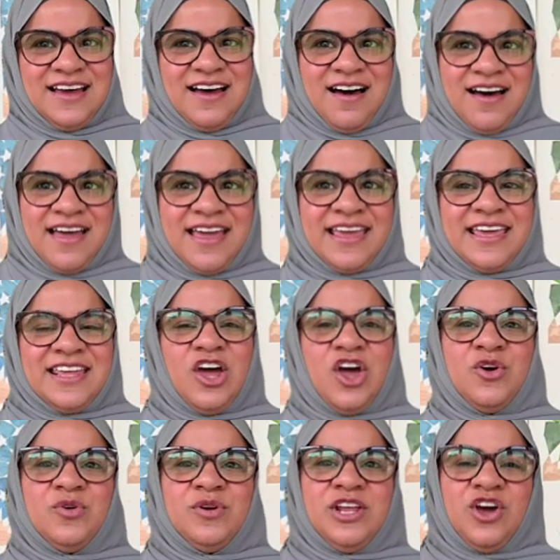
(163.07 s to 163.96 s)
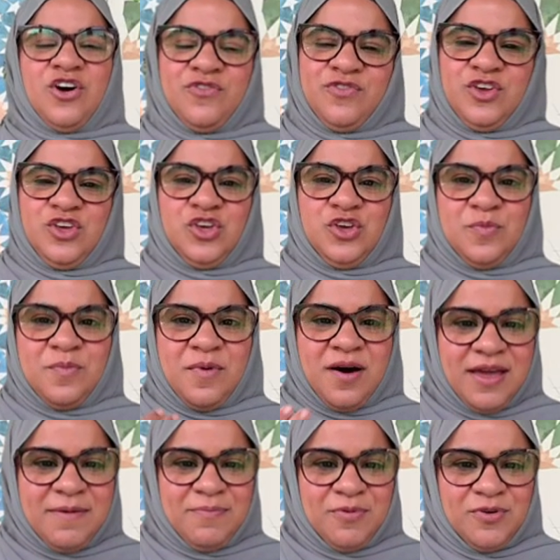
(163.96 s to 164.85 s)
I can only offer you
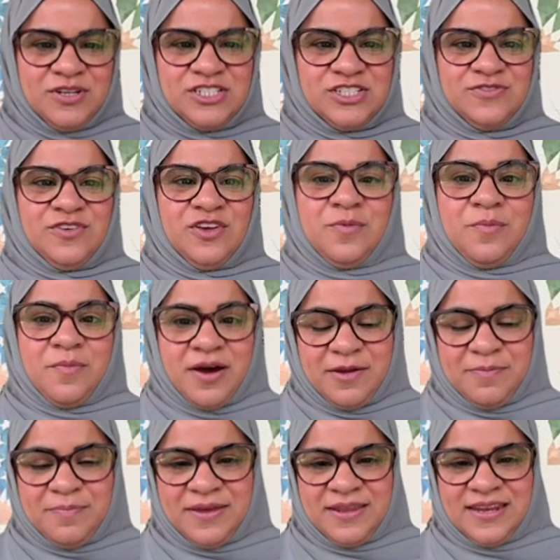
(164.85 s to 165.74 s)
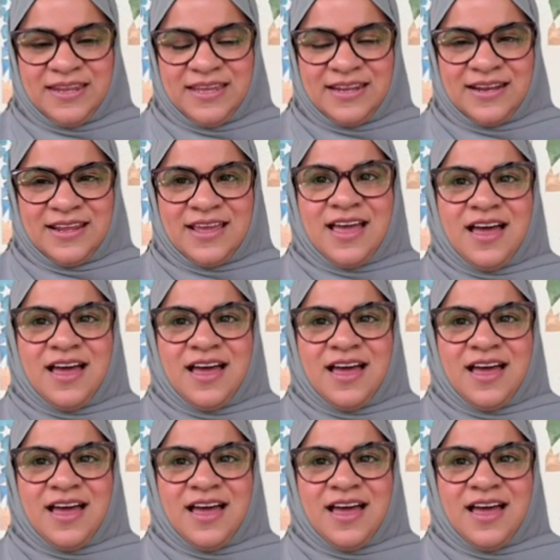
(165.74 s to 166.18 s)
my point of view and my opinion.